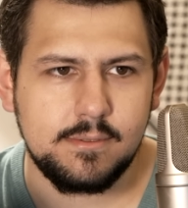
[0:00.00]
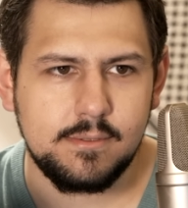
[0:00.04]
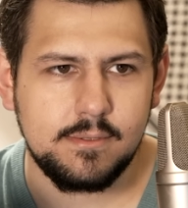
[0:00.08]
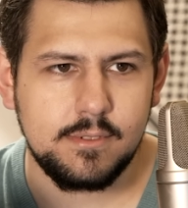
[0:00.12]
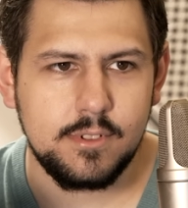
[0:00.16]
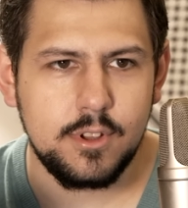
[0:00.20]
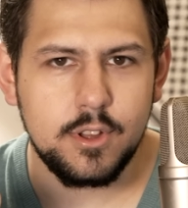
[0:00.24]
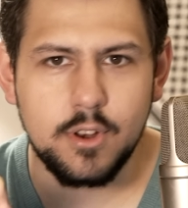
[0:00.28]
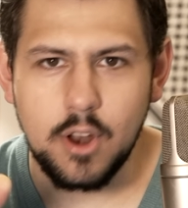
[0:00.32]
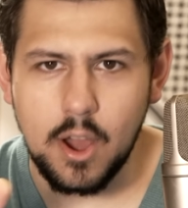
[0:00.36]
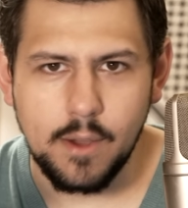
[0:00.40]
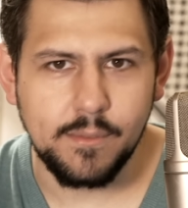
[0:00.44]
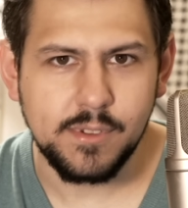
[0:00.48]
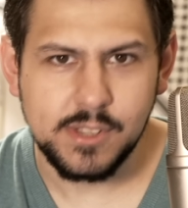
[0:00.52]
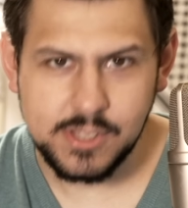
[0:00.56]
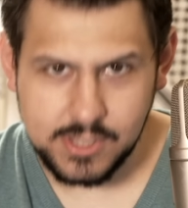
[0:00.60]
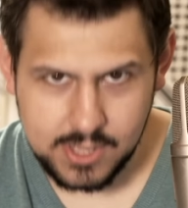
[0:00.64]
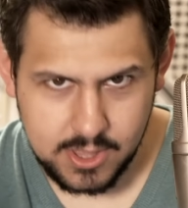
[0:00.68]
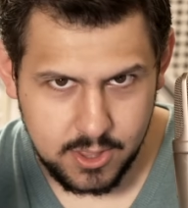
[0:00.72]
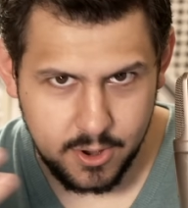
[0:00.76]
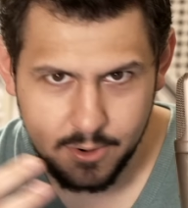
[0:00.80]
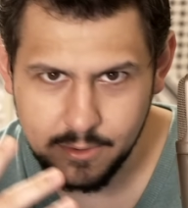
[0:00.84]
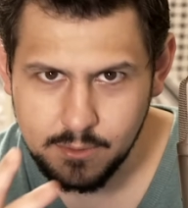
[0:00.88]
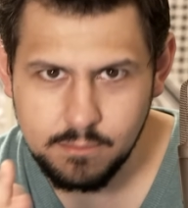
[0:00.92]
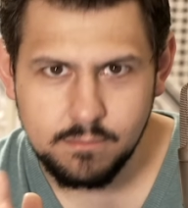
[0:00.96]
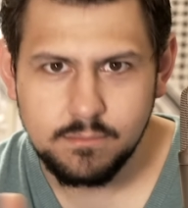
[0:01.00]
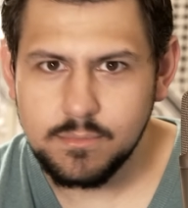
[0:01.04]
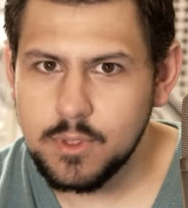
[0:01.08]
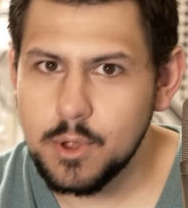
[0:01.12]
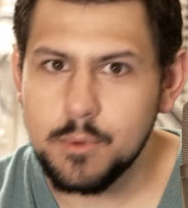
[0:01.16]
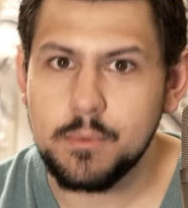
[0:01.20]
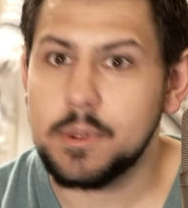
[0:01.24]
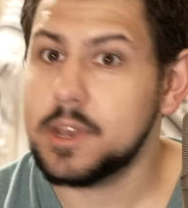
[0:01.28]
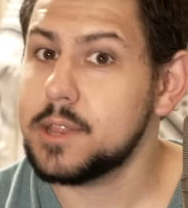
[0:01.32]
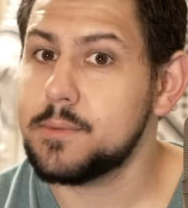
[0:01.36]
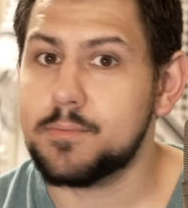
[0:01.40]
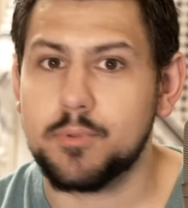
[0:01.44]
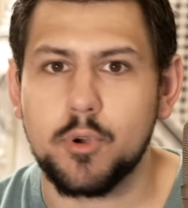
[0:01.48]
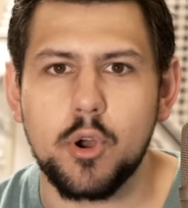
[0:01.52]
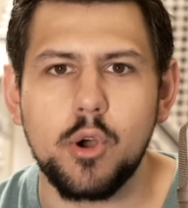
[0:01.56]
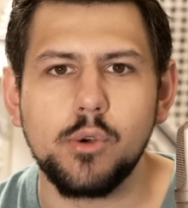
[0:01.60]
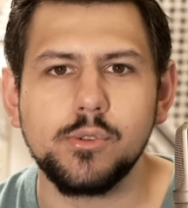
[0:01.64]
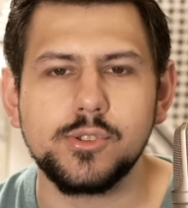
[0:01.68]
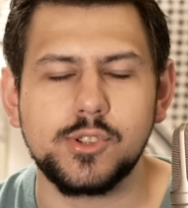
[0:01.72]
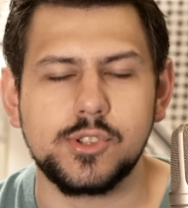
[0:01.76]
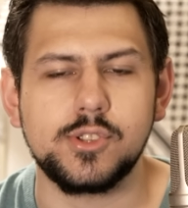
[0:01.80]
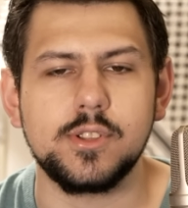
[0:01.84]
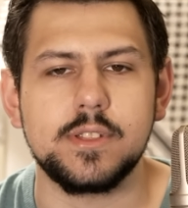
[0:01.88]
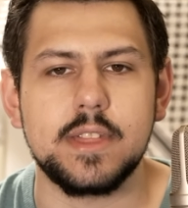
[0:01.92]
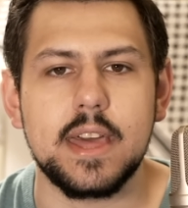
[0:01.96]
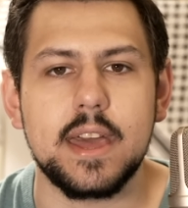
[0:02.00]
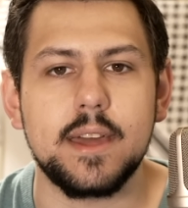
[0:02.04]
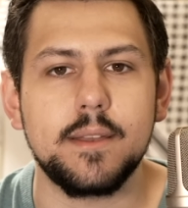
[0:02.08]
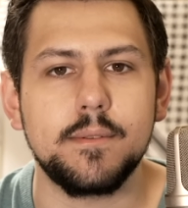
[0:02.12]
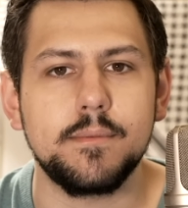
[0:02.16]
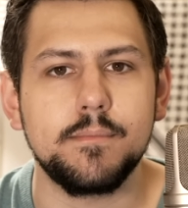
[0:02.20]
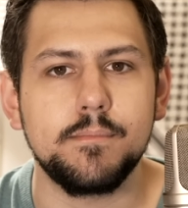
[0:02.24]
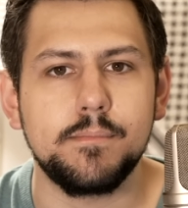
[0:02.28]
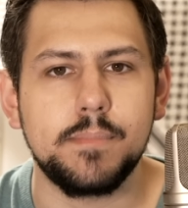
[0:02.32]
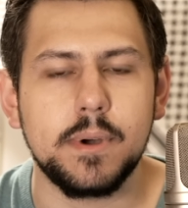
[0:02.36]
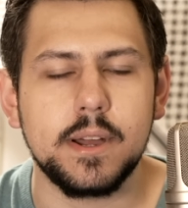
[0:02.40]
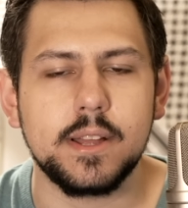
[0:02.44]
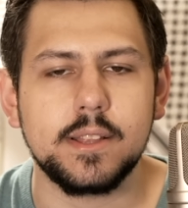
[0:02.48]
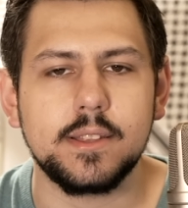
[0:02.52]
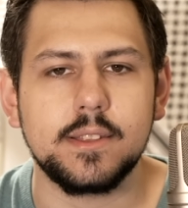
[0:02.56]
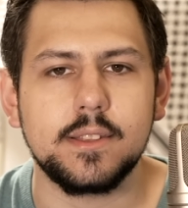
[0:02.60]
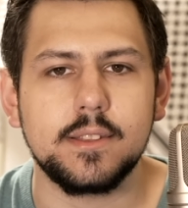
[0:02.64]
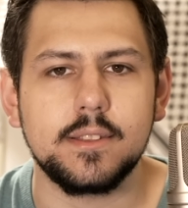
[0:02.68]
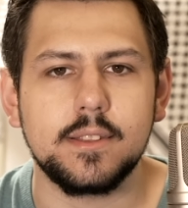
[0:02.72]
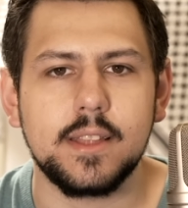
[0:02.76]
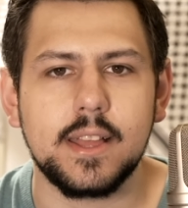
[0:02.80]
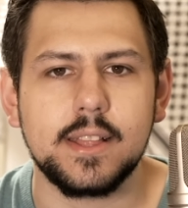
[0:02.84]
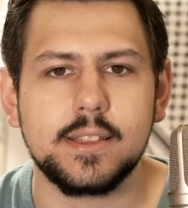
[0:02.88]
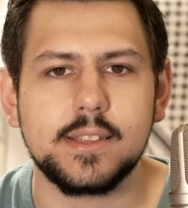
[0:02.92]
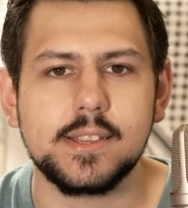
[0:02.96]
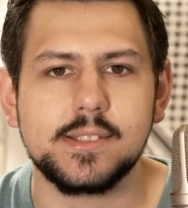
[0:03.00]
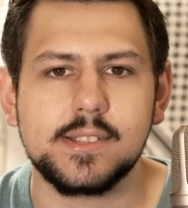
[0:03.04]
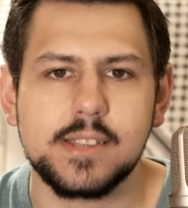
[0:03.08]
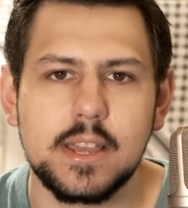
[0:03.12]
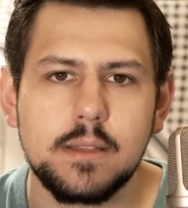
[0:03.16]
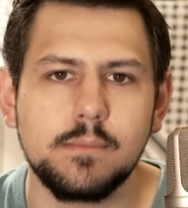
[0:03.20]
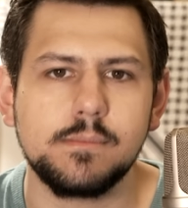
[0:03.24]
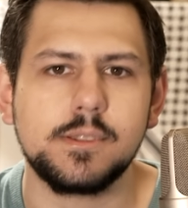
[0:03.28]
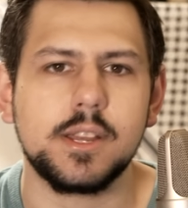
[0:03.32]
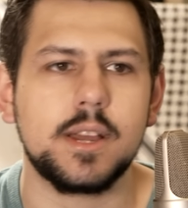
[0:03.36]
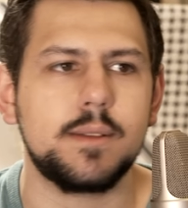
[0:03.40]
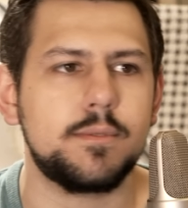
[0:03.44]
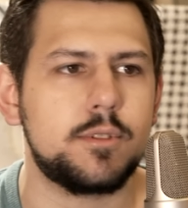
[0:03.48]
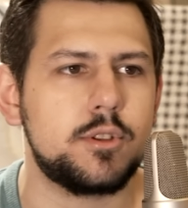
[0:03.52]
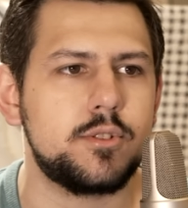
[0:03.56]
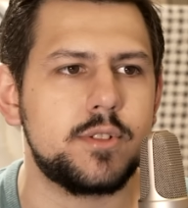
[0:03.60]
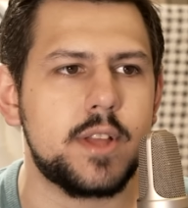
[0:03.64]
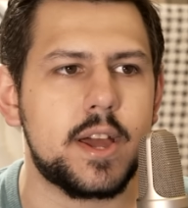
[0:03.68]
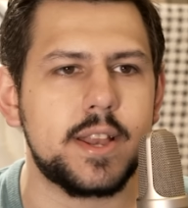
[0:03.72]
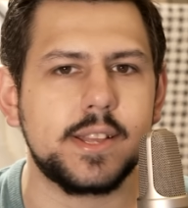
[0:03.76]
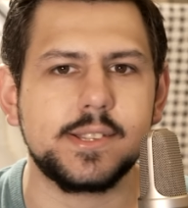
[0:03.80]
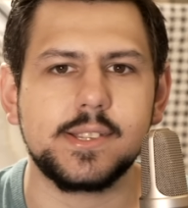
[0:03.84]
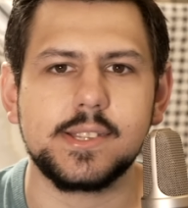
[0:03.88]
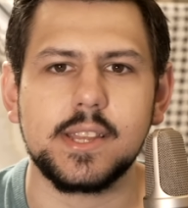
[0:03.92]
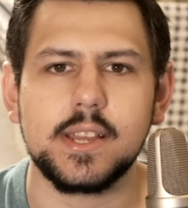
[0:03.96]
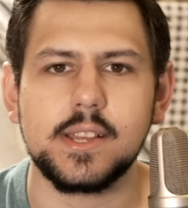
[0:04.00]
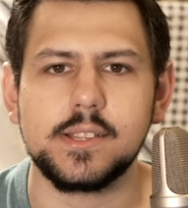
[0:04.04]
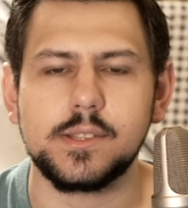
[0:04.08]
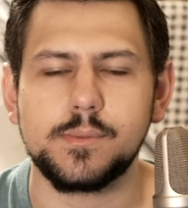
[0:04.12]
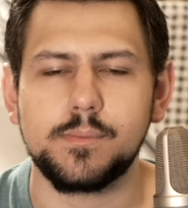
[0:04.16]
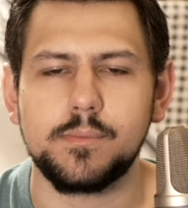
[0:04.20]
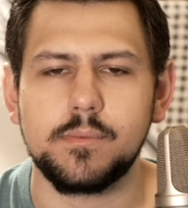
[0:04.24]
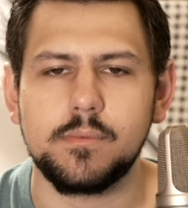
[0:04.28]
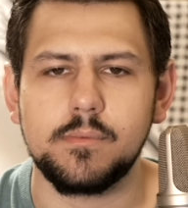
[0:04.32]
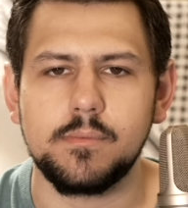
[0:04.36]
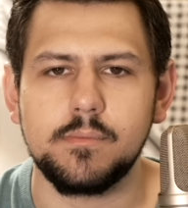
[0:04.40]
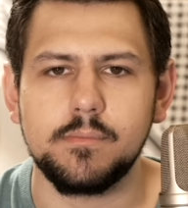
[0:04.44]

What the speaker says: you know, obviously there are many pros to that, but at the same time, the United States,